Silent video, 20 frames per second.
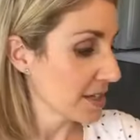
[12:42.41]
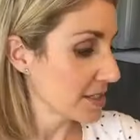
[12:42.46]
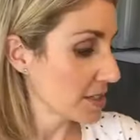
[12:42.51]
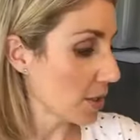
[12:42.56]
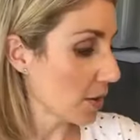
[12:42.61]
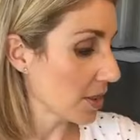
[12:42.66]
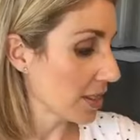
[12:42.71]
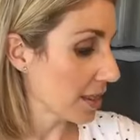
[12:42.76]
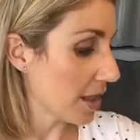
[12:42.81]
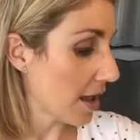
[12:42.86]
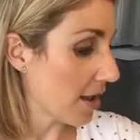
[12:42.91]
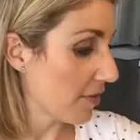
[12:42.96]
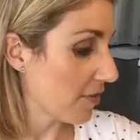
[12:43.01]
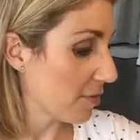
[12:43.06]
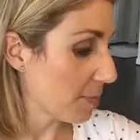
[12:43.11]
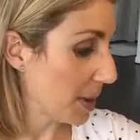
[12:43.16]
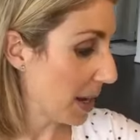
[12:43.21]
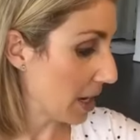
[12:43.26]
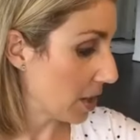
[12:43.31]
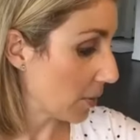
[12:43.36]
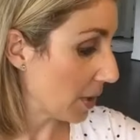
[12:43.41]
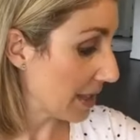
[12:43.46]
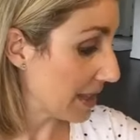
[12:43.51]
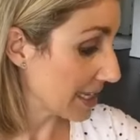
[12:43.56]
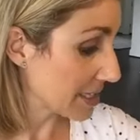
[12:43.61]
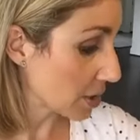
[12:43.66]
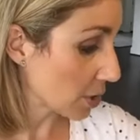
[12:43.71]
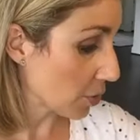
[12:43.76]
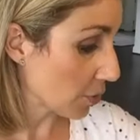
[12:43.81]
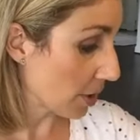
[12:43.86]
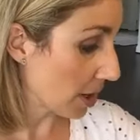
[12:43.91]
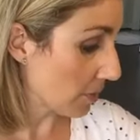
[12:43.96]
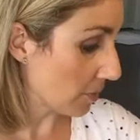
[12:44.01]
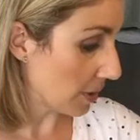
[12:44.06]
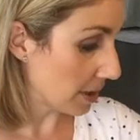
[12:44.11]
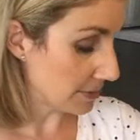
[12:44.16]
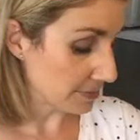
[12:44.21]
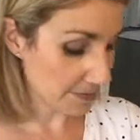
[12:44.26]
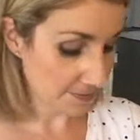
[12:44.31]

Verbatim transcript: So love, pan away, that's a great one.